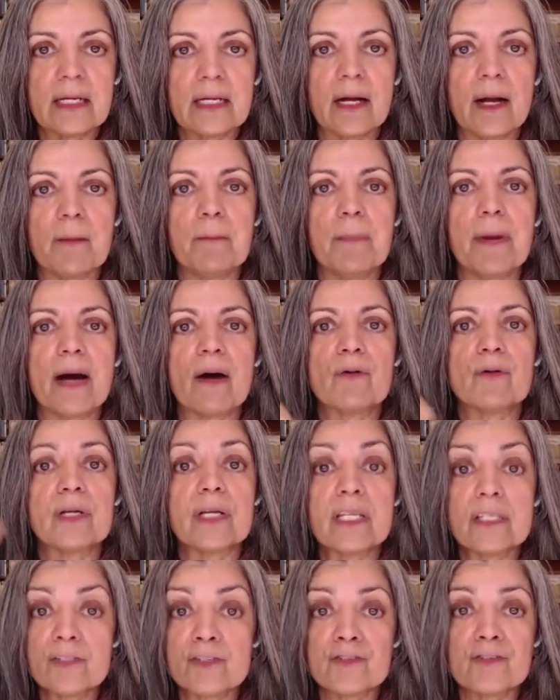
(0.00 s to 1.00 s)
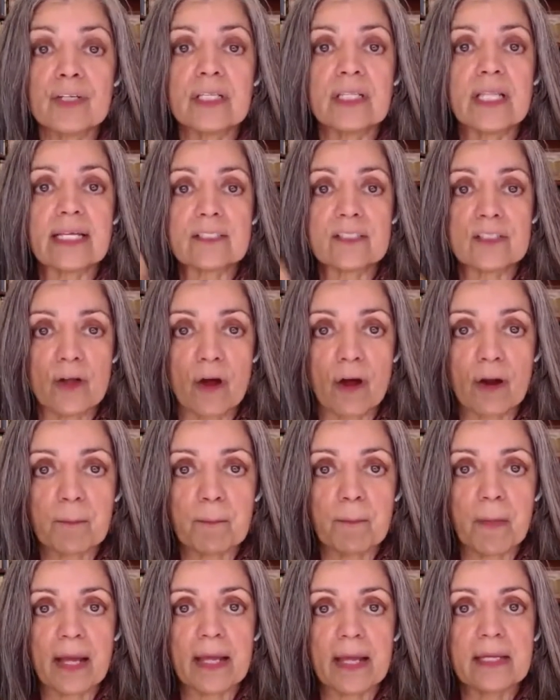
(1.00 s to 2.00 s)
about a history that's not
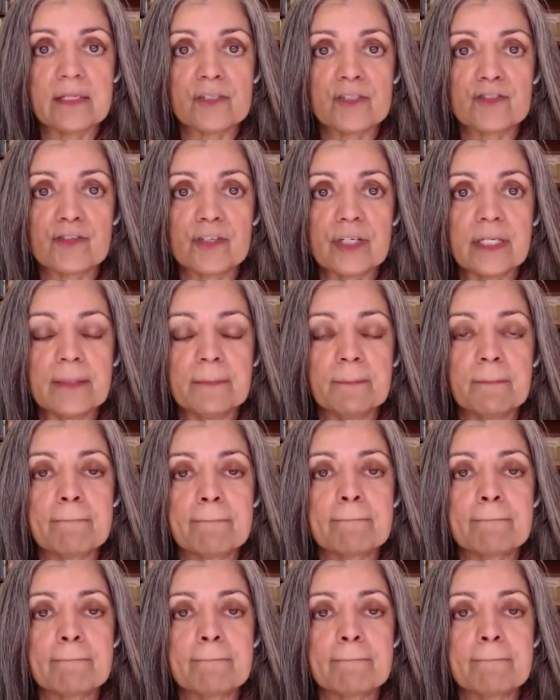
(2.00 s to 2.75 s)
my history.